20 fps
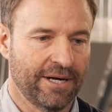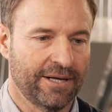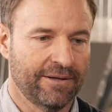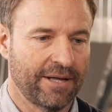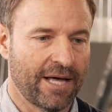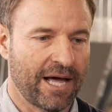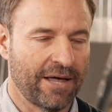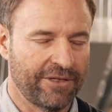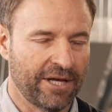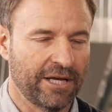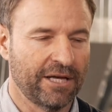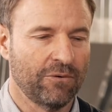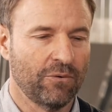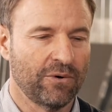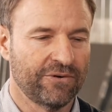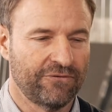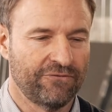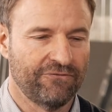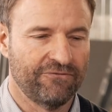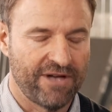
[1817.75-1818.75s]
And I think it
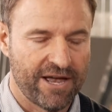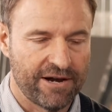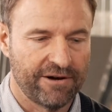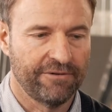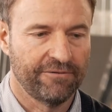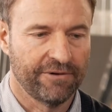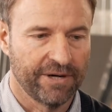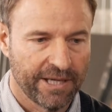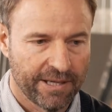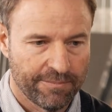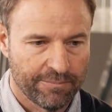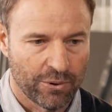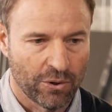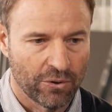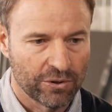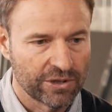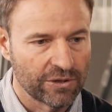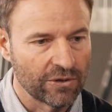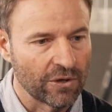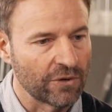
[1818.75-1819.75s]
was very, very
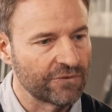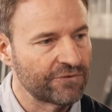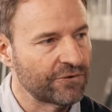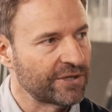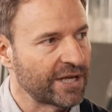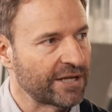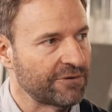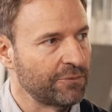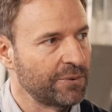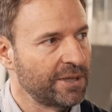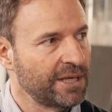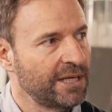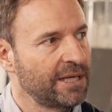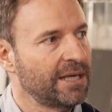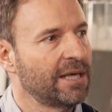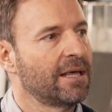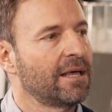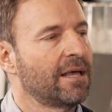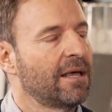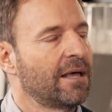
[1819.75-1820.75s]
important also that
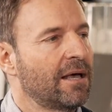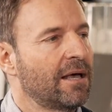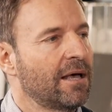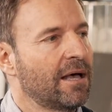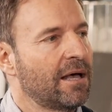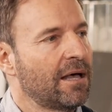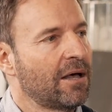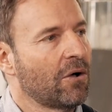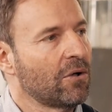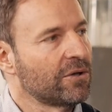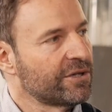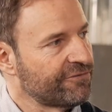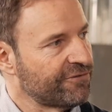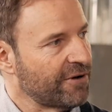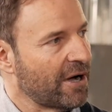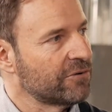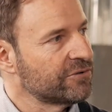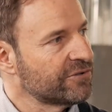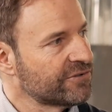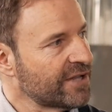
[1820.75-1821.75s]
we, uh, all the
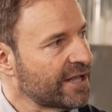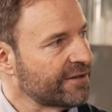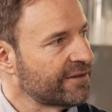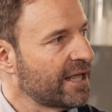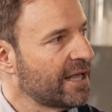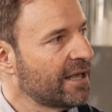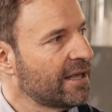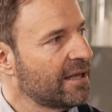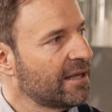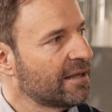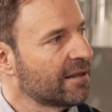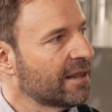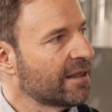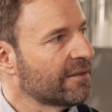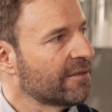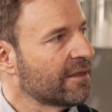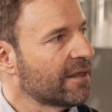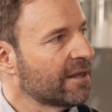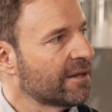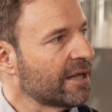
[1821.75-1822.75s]
founders, that they,
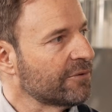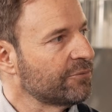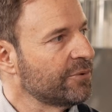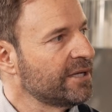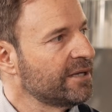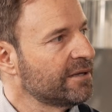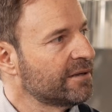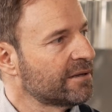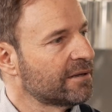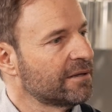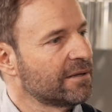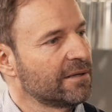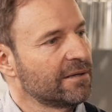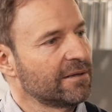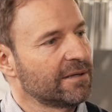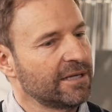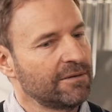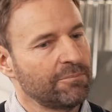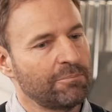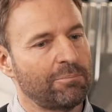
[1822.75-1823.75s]
that we
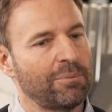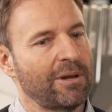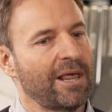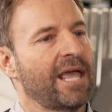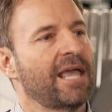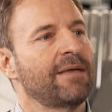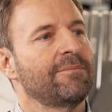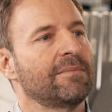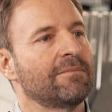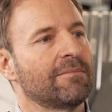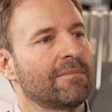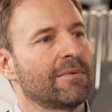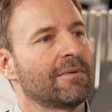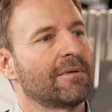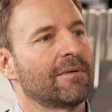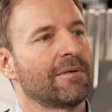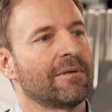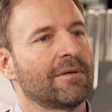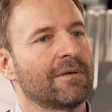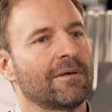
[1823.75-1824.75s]
didn't blame
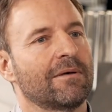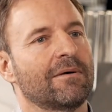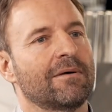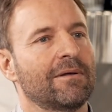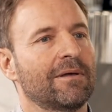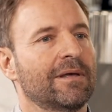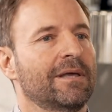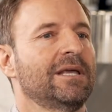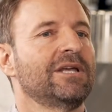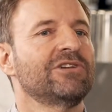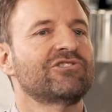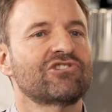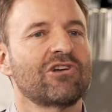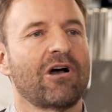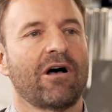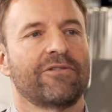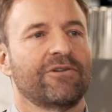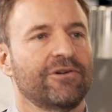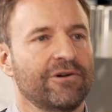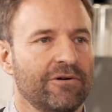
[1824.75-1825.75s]
uh, each
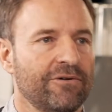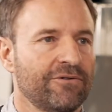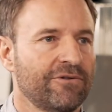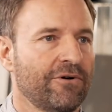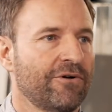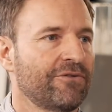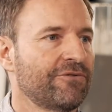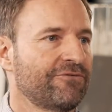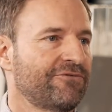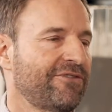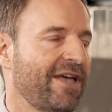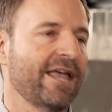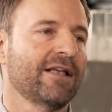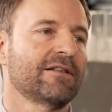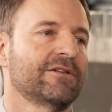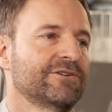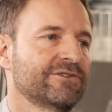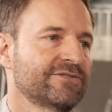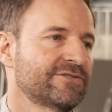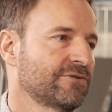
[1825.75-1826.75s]
other on, on
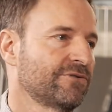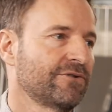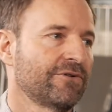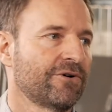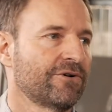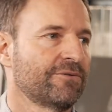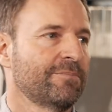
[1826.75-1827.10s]
failures or, yeah.